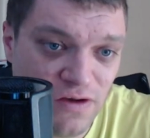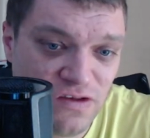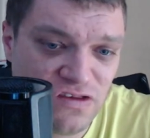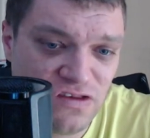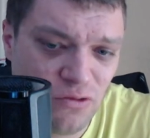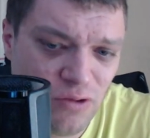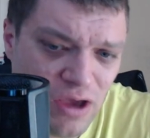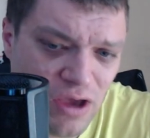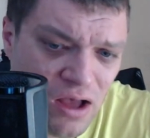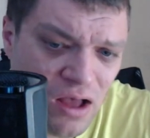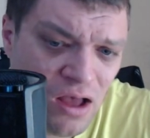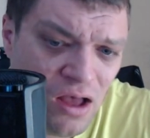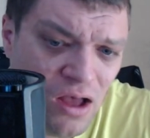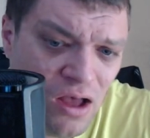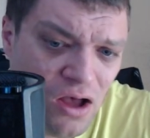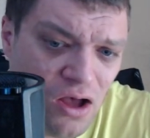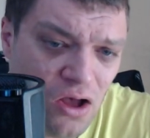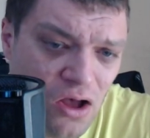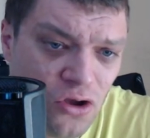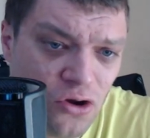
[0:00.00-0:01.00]
So yeah,
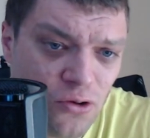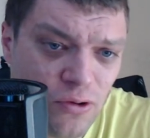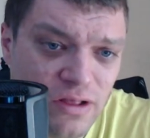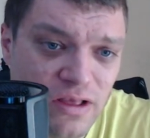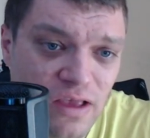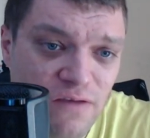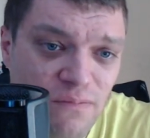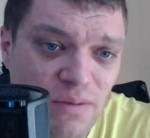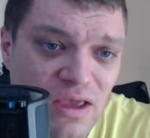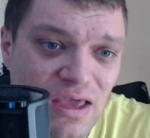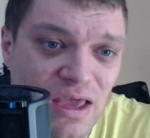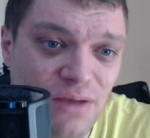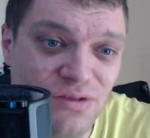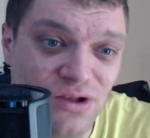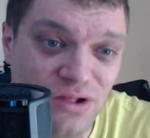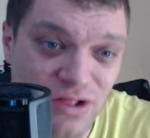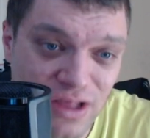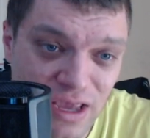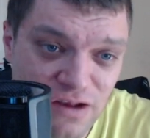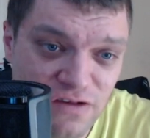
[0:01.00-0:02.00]
Hungary, they became
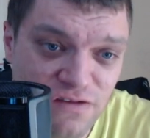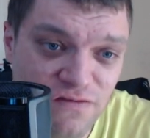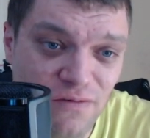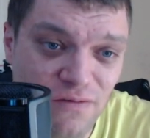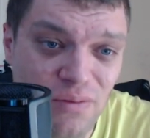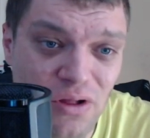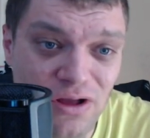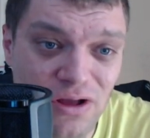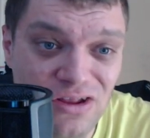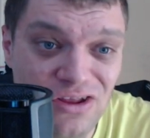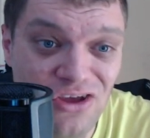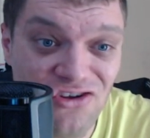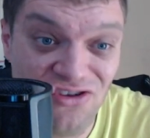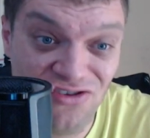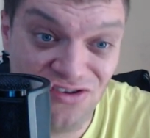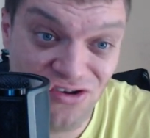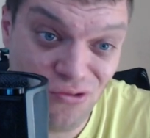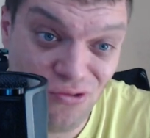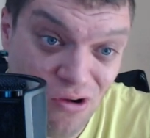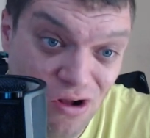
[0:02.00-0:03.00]
the latest footballing nation
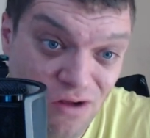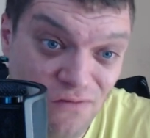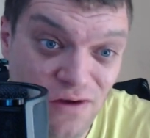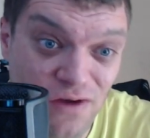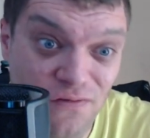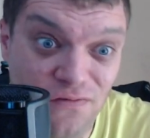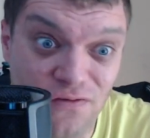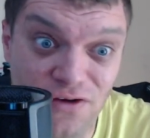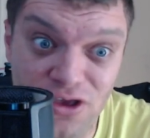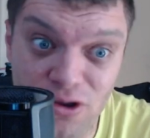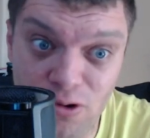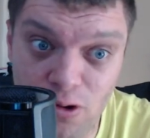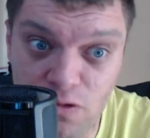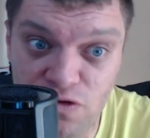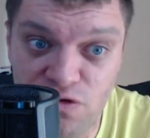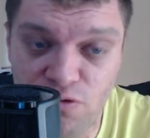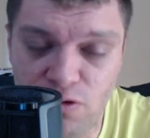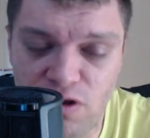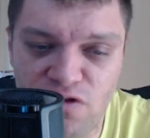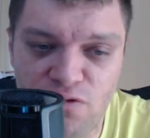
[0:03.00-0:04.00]
to qualify for Euro
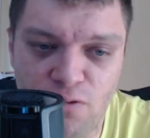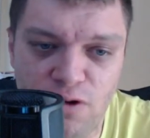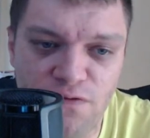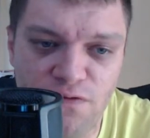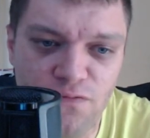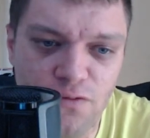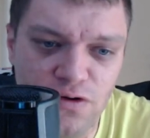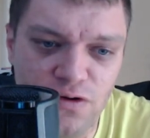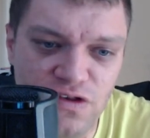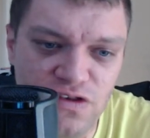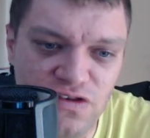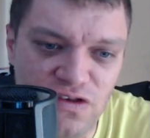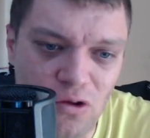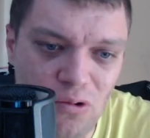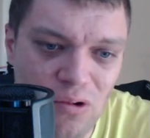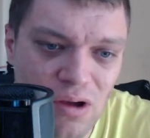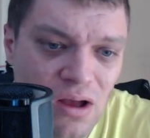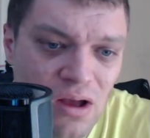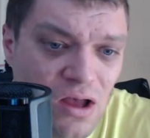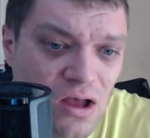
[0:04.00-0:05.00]
2024.
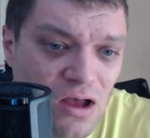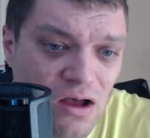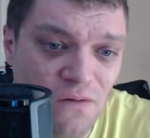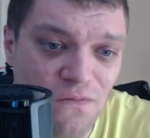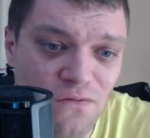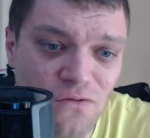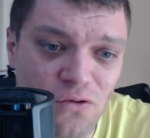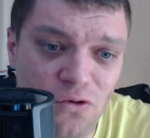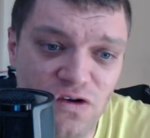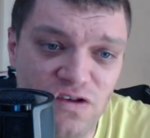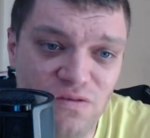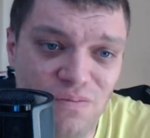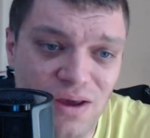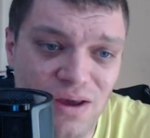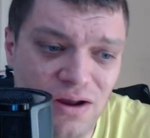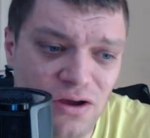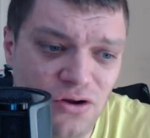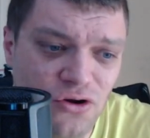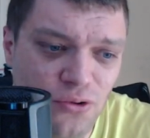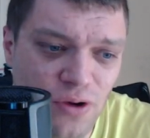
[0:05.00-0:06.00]
So of course,
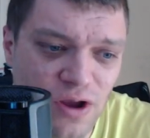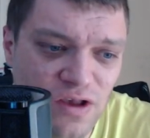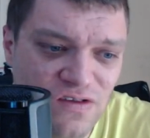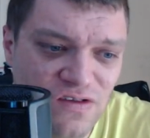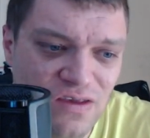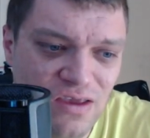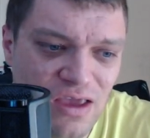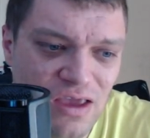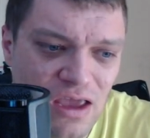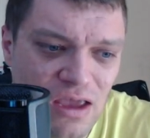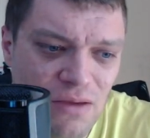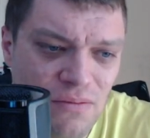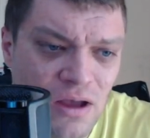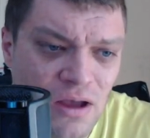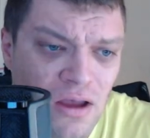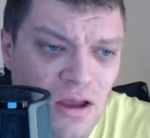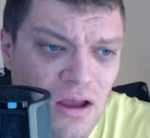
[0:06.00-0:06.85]
man, a crazy game,